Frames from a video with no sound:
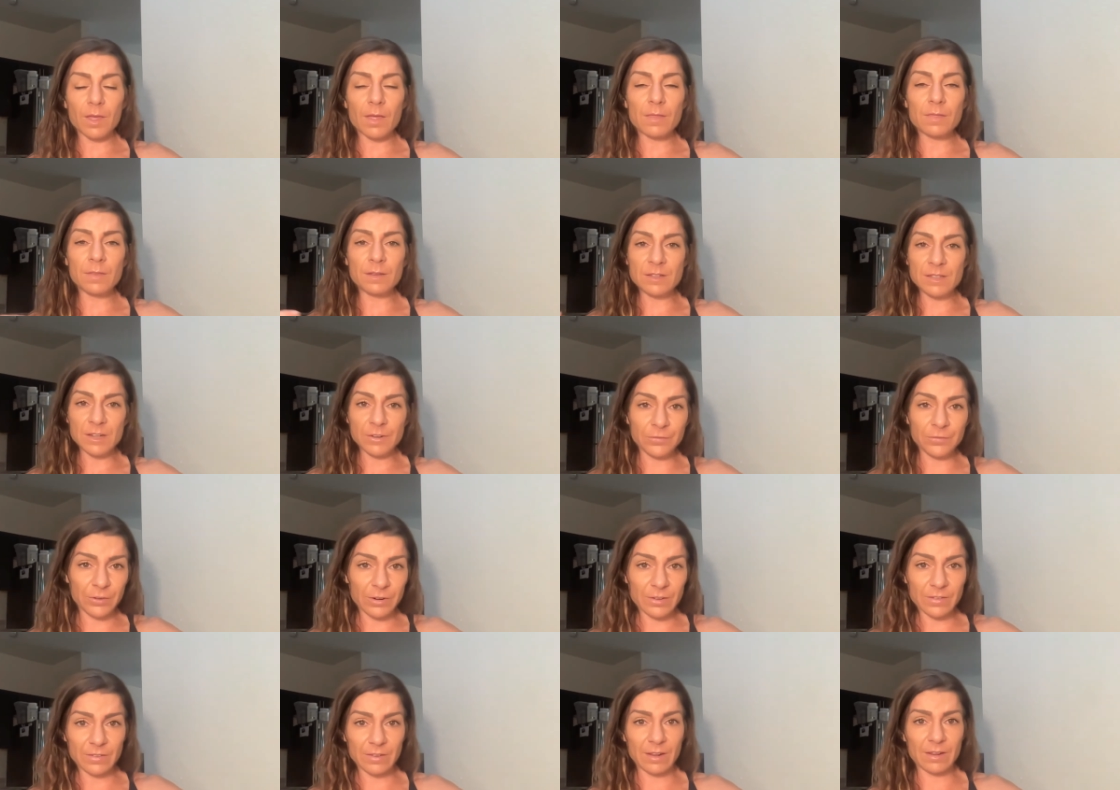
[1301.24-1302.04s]
the
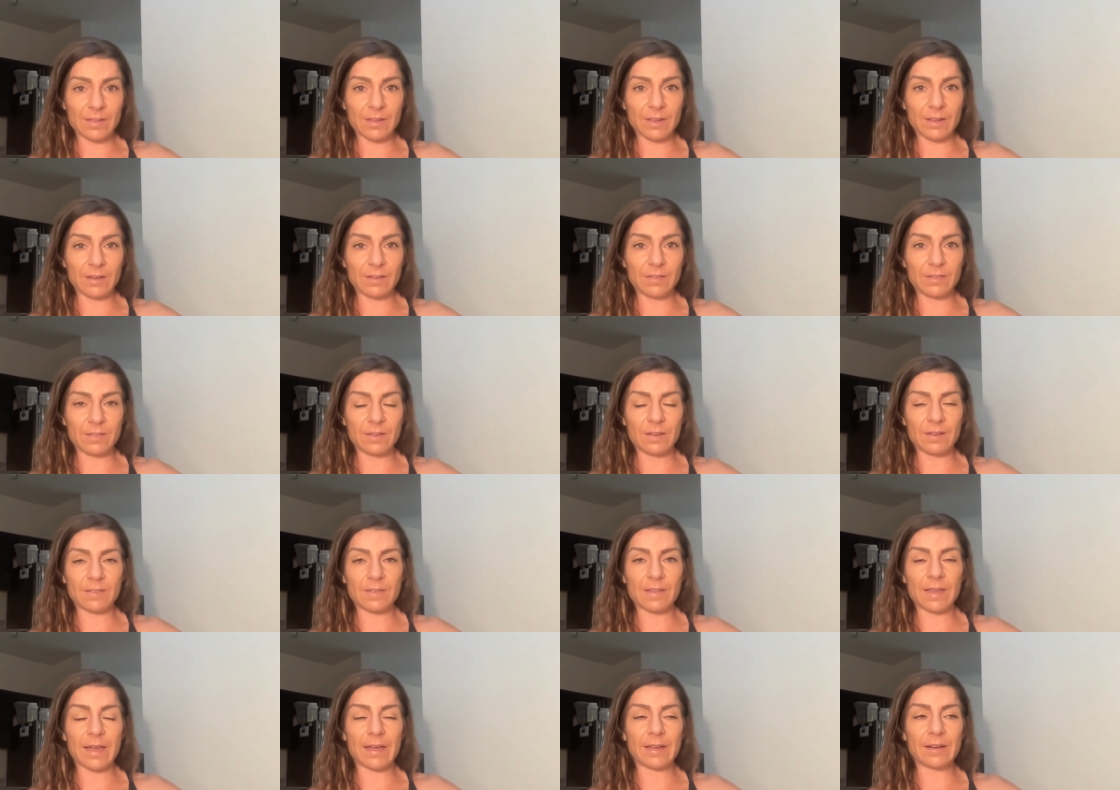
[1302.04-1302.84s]
difference in this
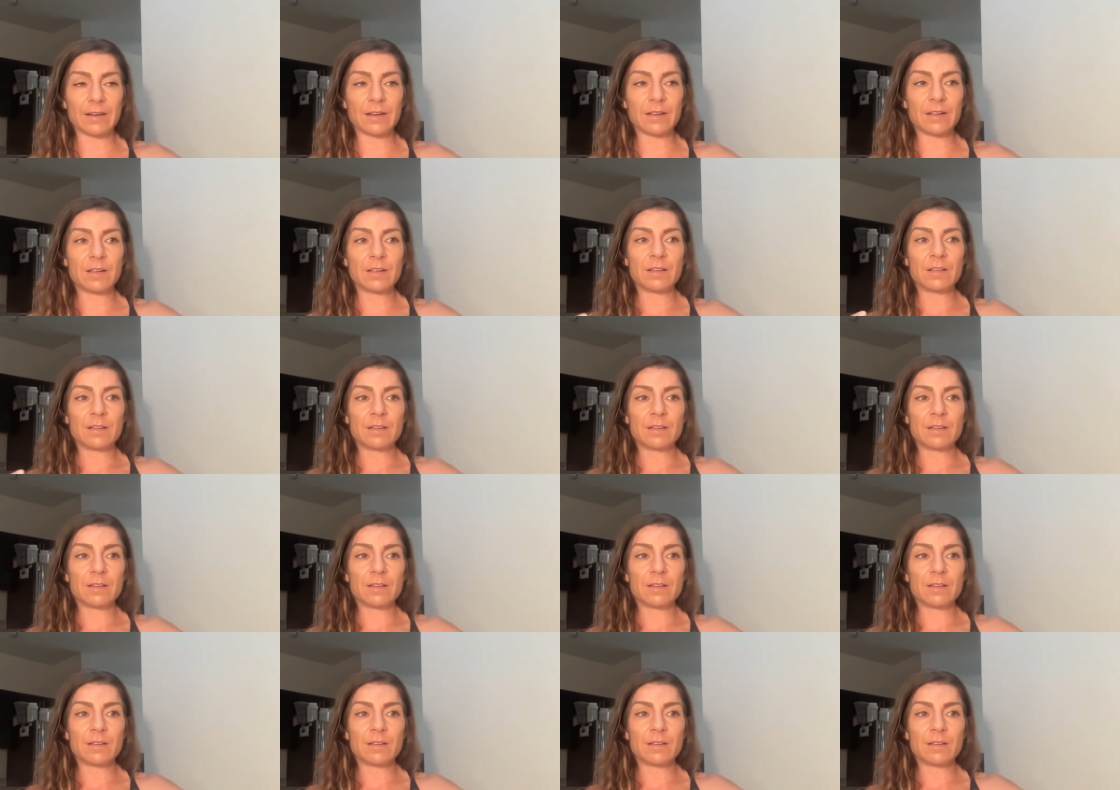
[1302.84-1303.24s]
is that